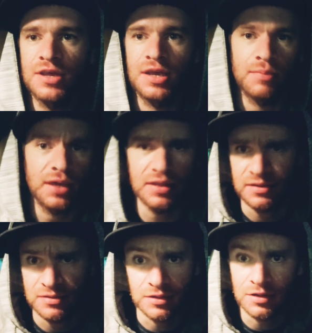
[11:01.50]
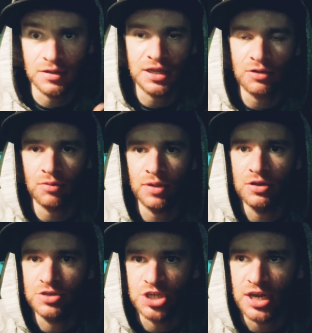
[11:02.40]
like make these little
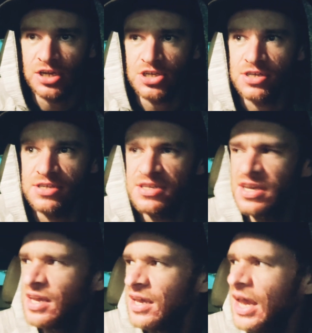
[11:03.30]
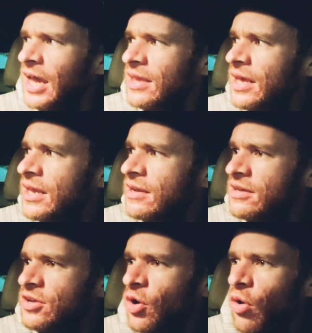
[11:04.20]
incremental changes. And then,
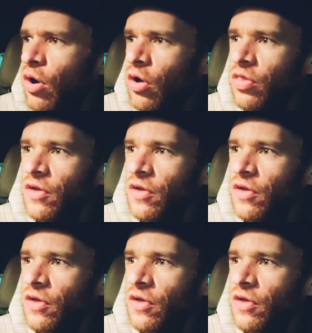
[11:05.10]
you know, all